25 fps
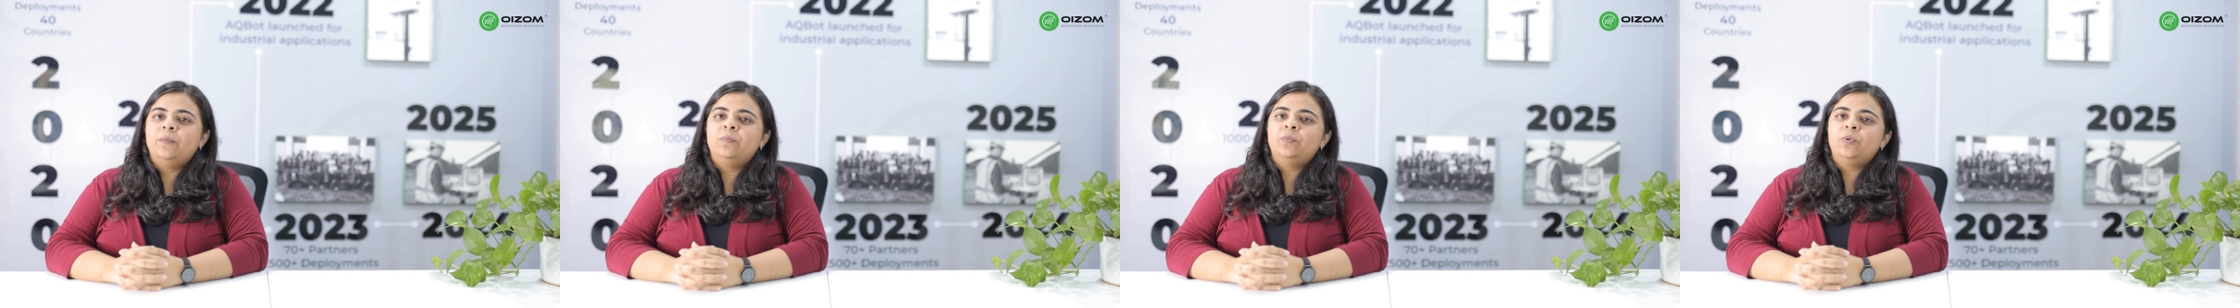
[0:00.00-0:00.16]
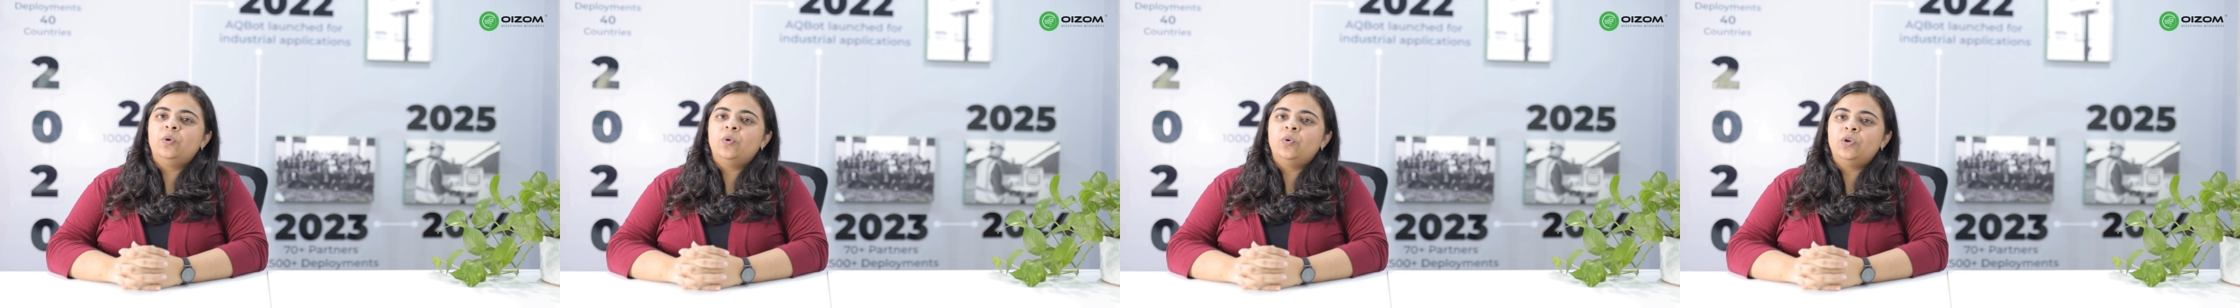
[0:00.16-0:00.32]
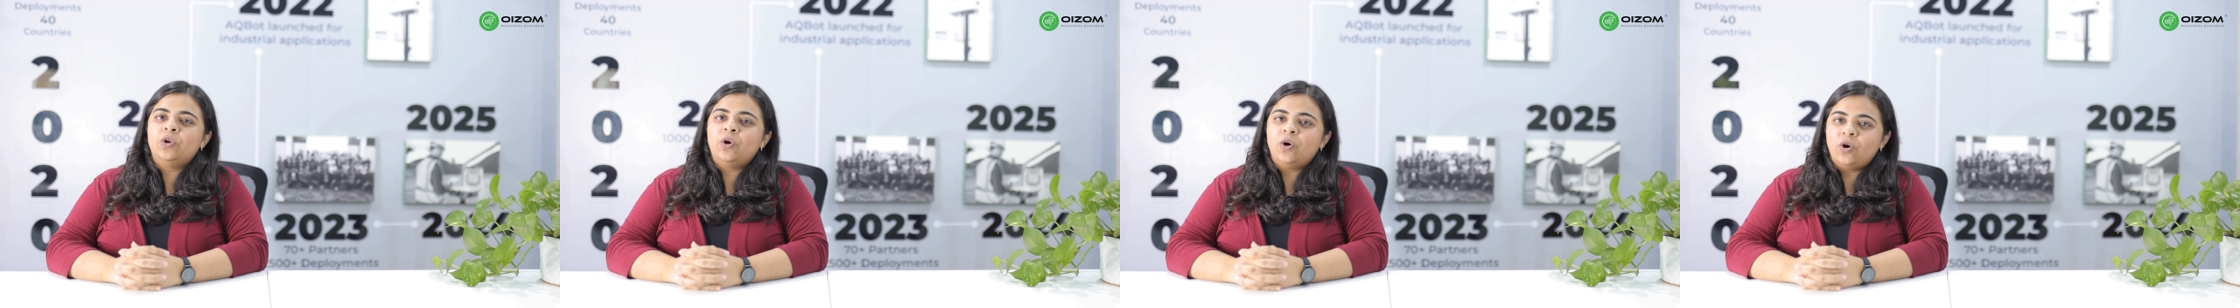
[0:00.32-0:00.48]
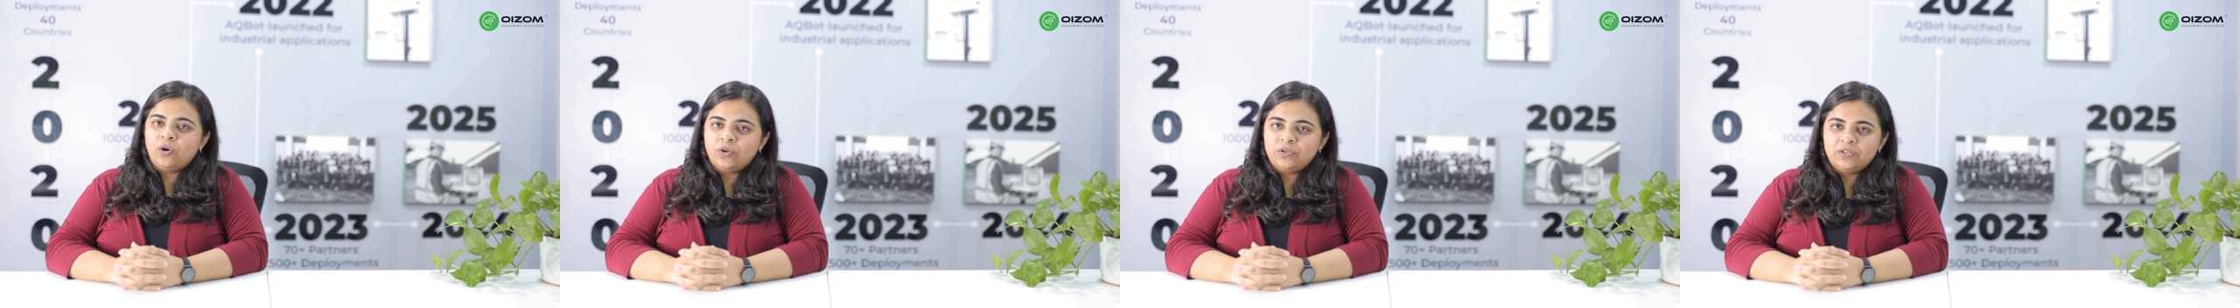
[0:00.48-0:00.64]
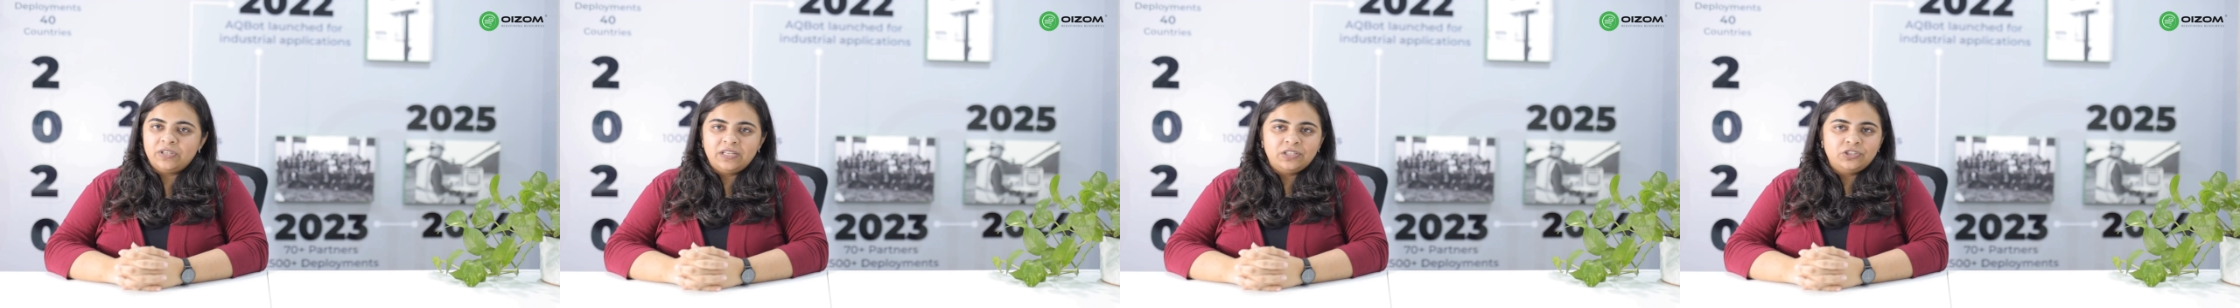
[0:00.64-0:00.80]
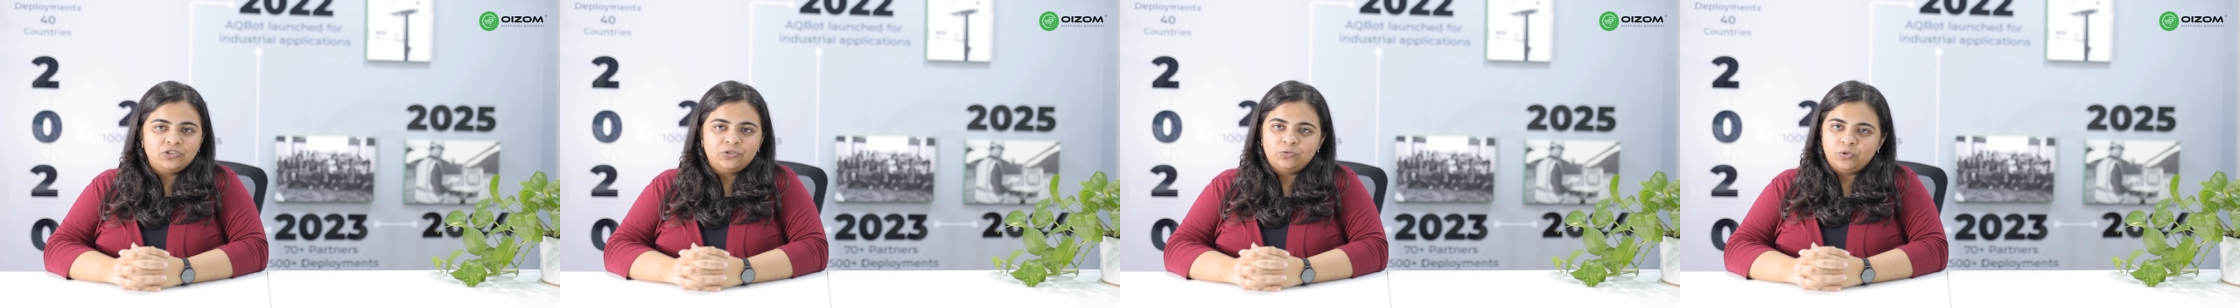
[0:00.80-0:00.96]

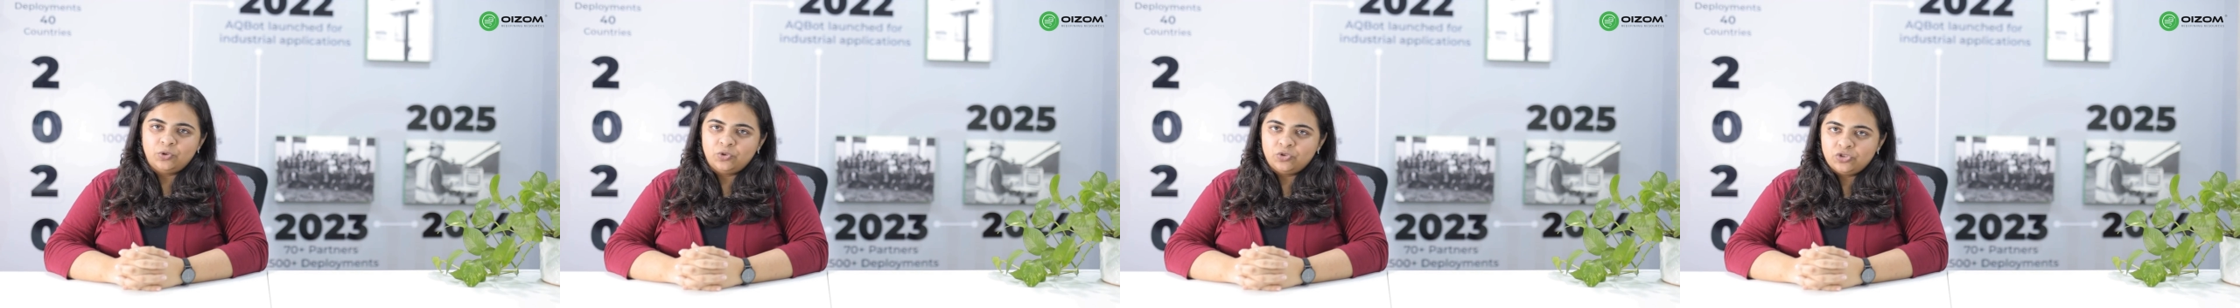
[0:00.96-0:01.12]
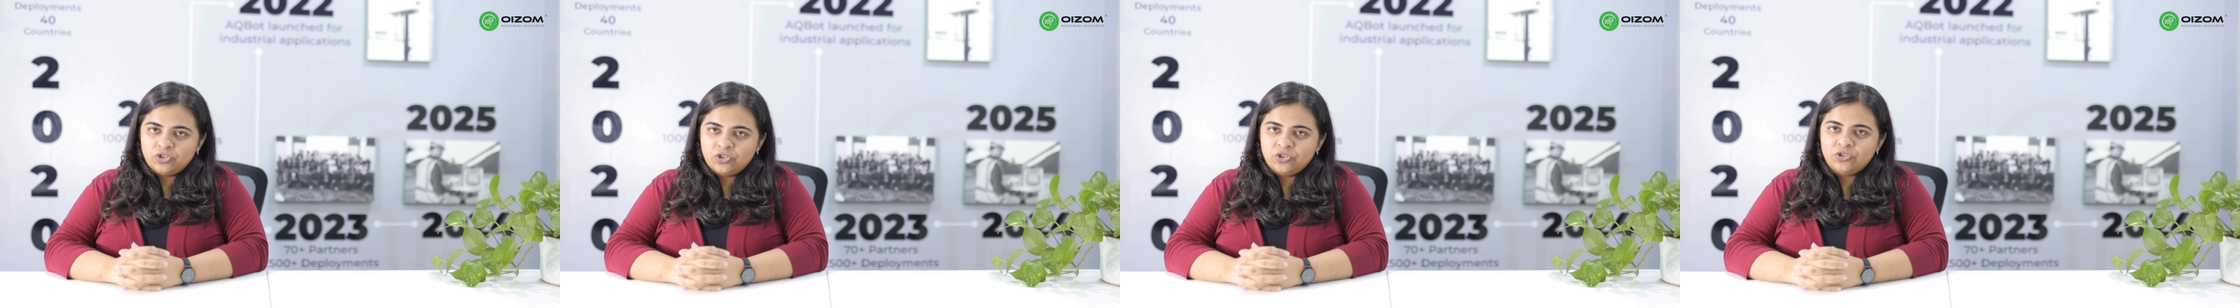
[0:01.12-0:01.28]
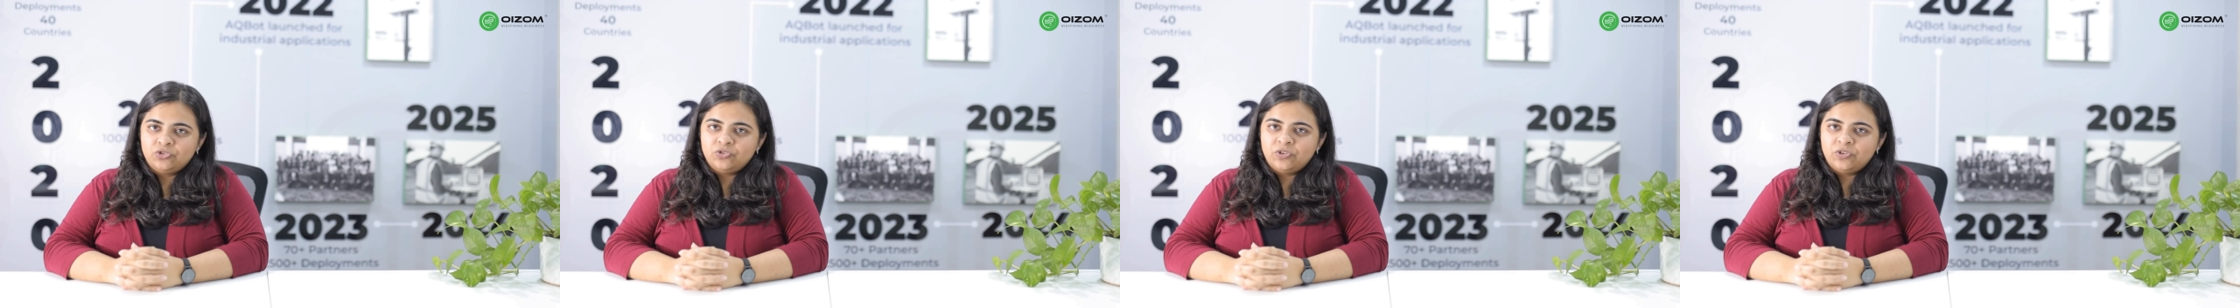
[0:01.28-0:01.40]
prolonged exposure